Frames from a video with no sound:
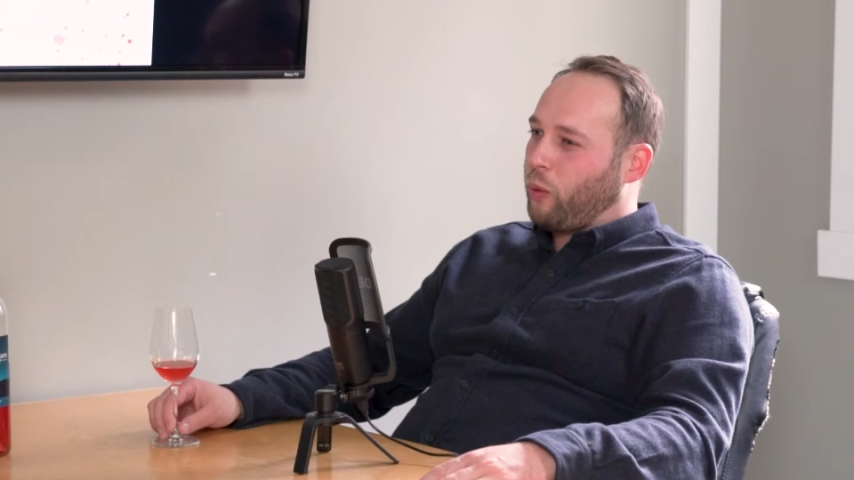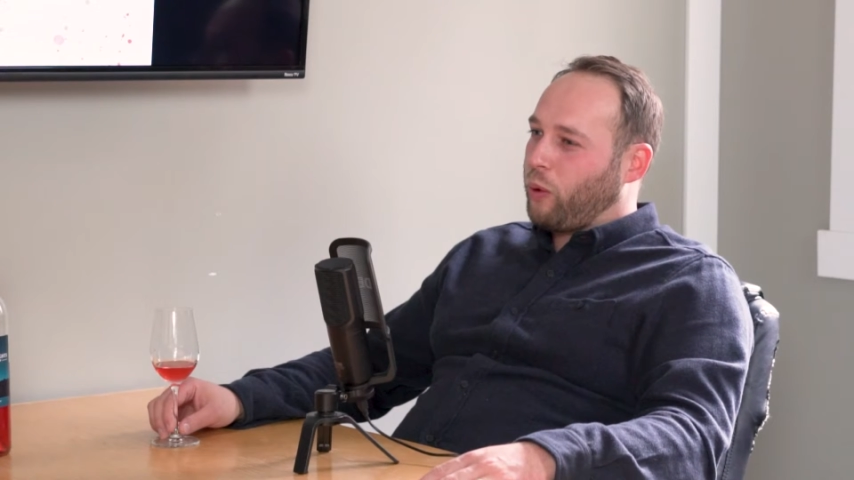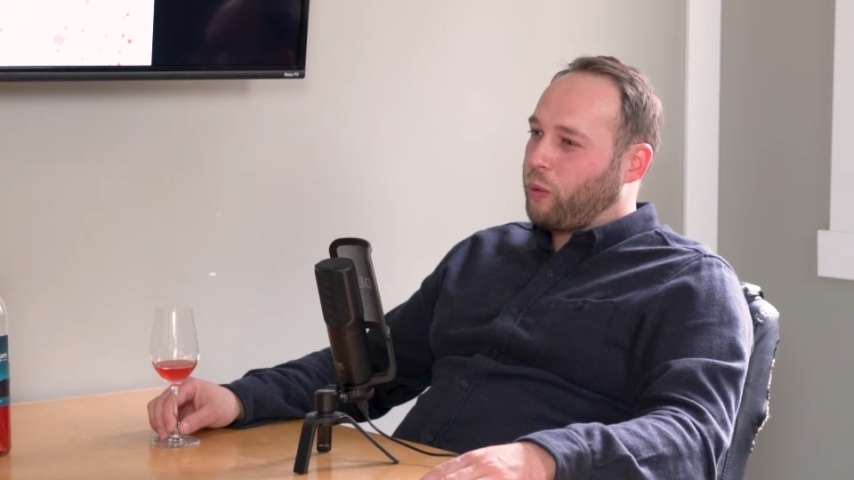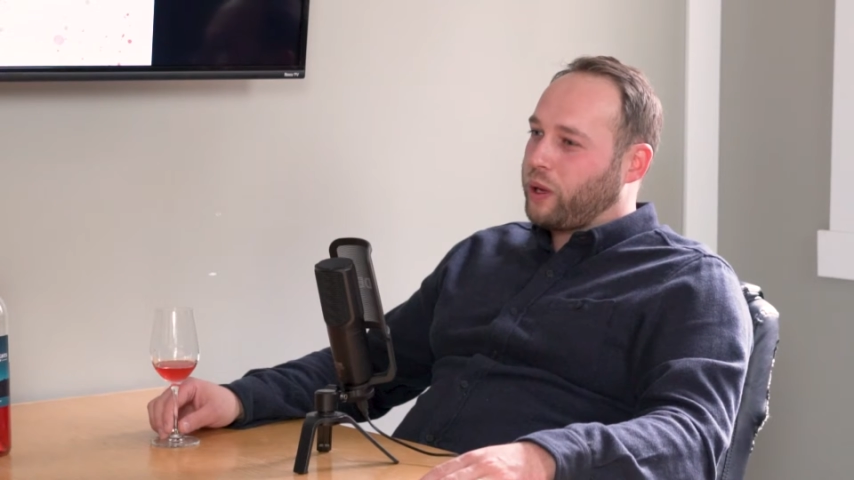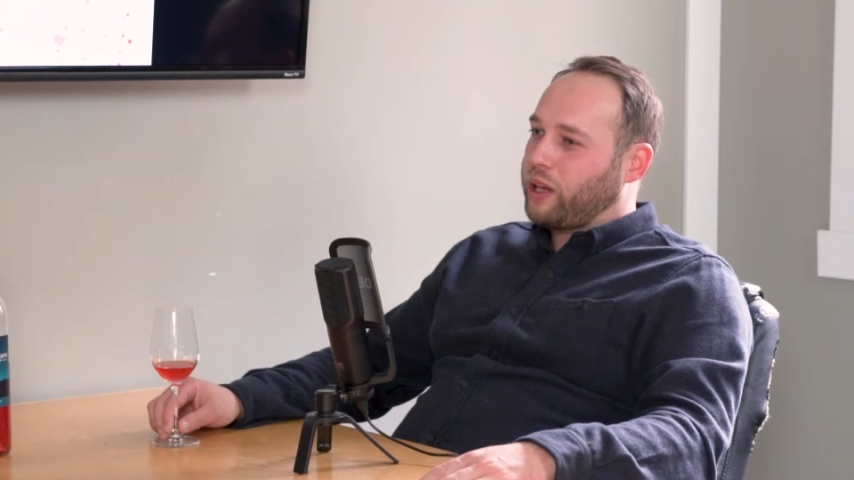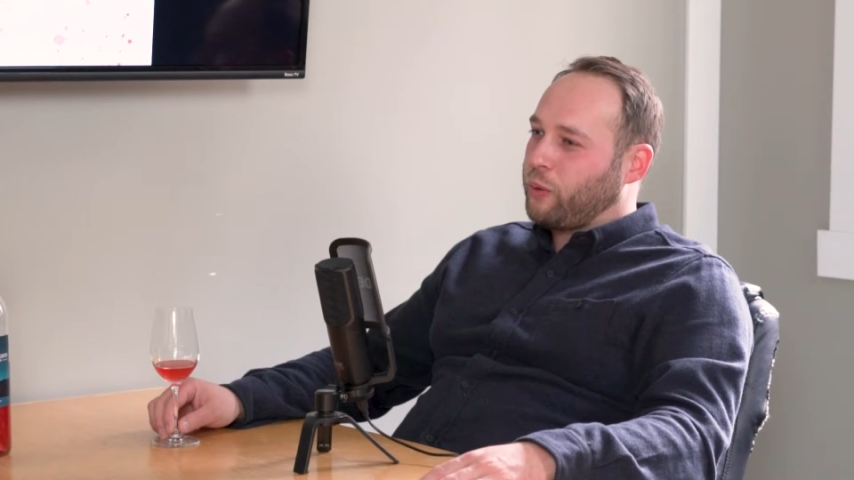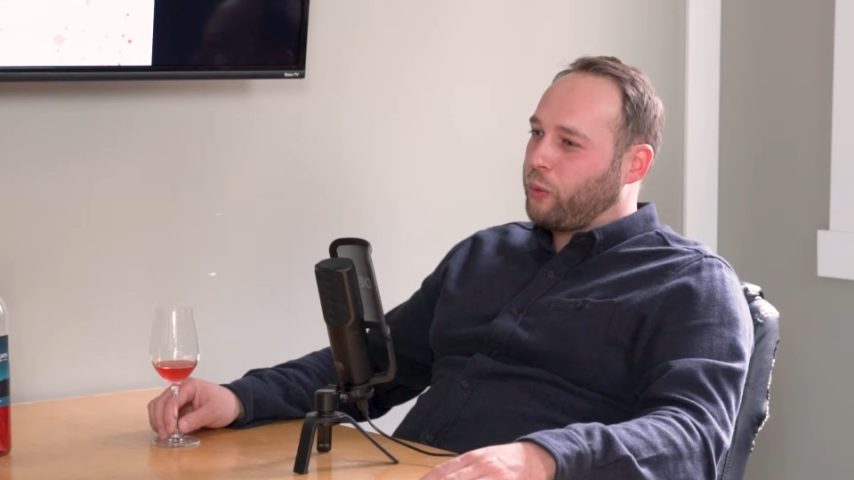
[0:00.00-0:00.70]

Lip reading: were we?